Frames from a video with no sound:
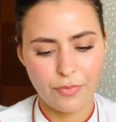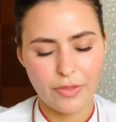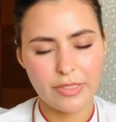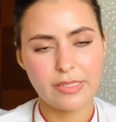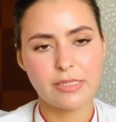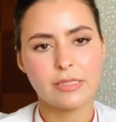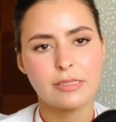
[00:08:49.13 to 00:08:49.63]

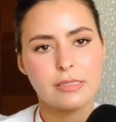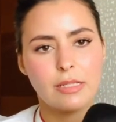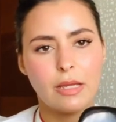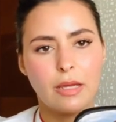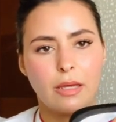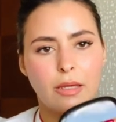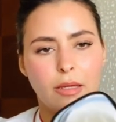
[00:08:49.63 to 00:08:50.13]
This is
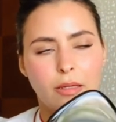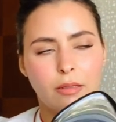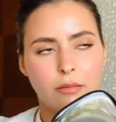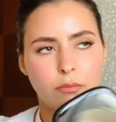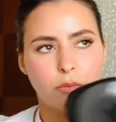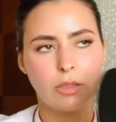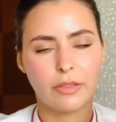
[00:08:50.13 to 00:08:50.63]
I
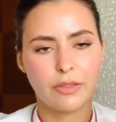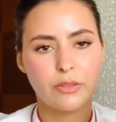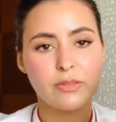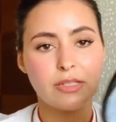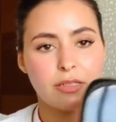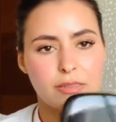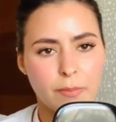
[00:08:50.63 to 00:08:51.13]

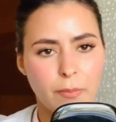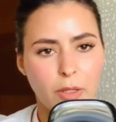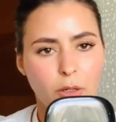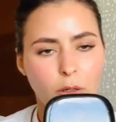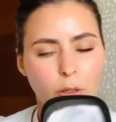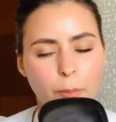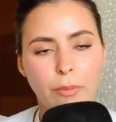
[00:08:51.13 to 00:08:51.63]
use it as a
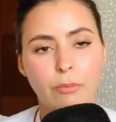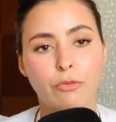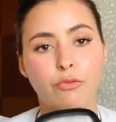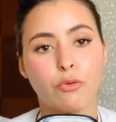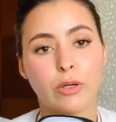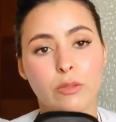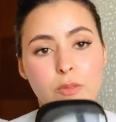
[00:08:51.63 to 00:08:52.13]
mirror, but
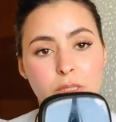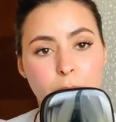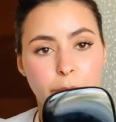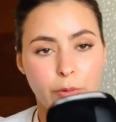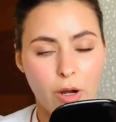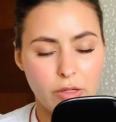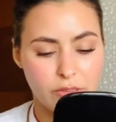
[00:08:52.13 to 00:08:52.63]
before it was a
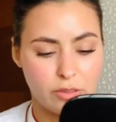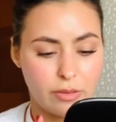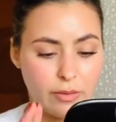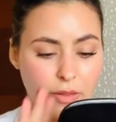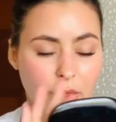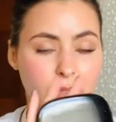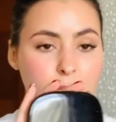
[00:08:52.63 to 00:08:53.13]
bronzer,
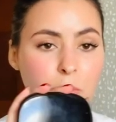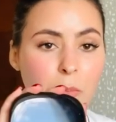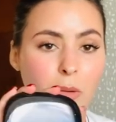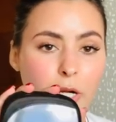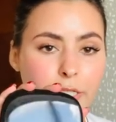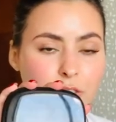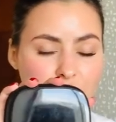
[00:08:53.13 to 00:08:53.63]
and that is
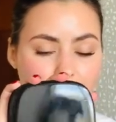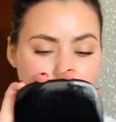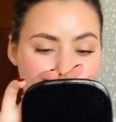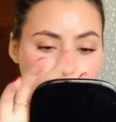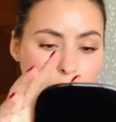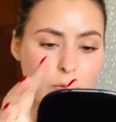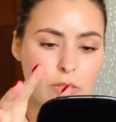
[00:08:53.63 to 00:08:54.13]
Marc
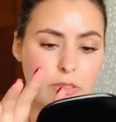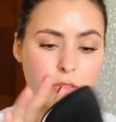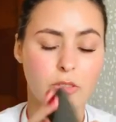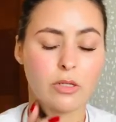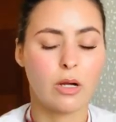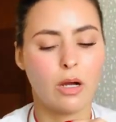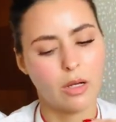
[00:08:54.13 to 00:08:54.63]
Jacobs
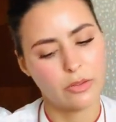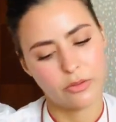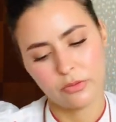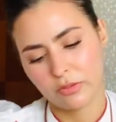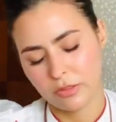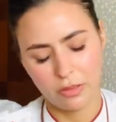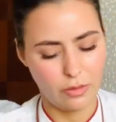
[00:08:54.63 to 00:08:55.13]
bronzer. Oh, I
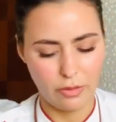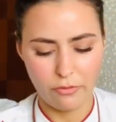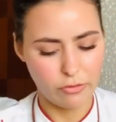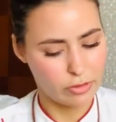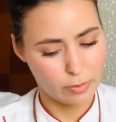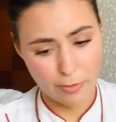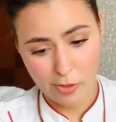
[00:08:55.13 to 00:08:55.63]
used to love
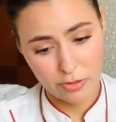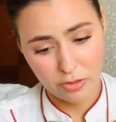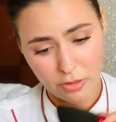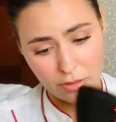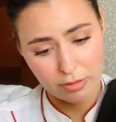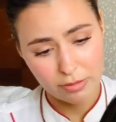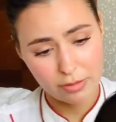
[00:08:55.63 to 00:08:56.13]
this bronzer,
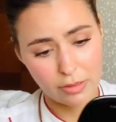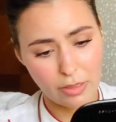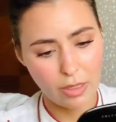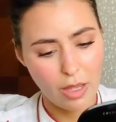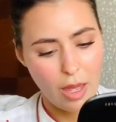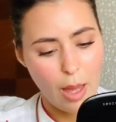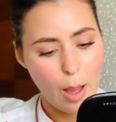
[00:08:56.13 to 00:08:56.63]

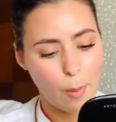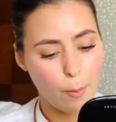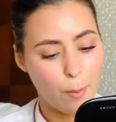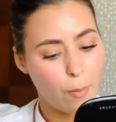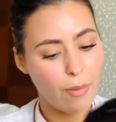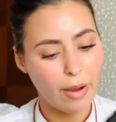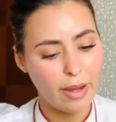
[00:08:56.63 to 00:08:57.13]
honestly.
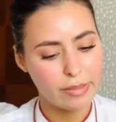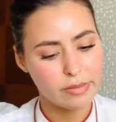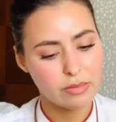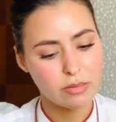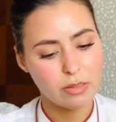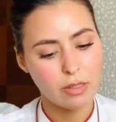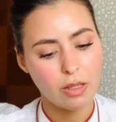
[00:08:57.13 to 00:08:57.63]

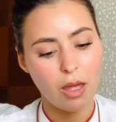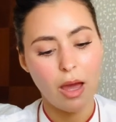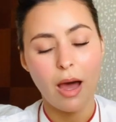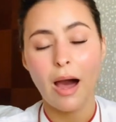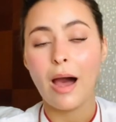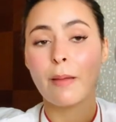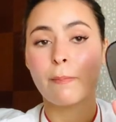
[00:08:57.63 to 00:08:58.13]
But
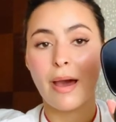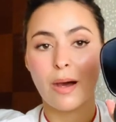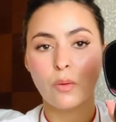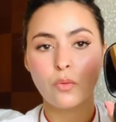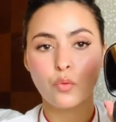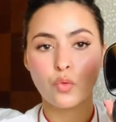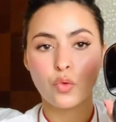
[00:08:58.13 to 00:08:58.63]
I'm
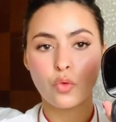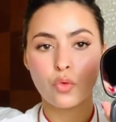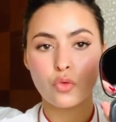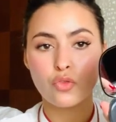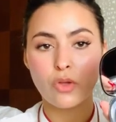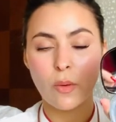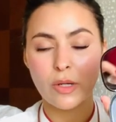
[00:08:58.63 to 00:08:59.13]
out,
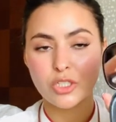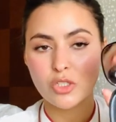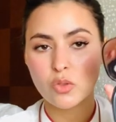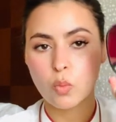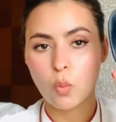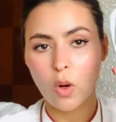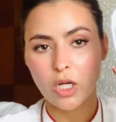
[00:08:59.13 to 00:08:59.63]
so I
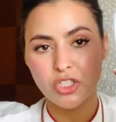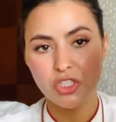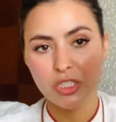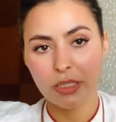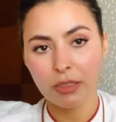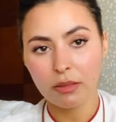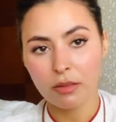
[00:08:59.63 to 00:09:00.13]
just washed
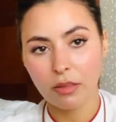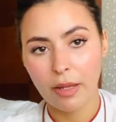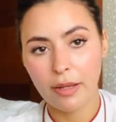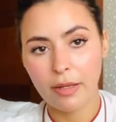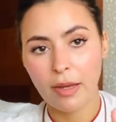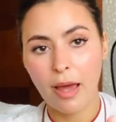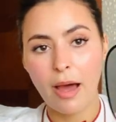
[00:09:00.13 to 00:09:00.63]
it,
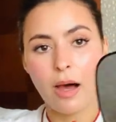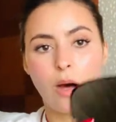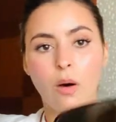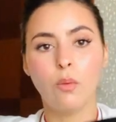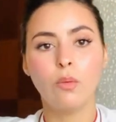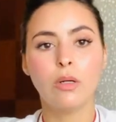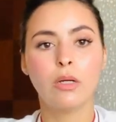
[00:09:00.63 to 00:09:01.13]
and
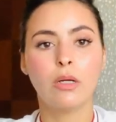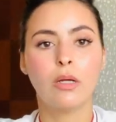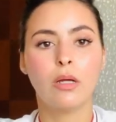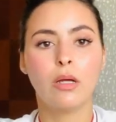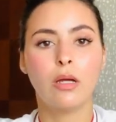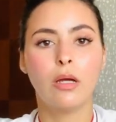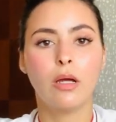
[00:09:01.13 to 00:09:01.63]
now
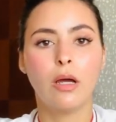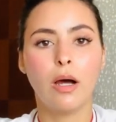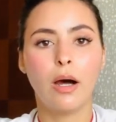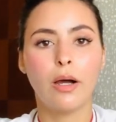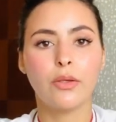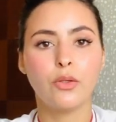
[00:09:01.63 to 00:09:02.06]
I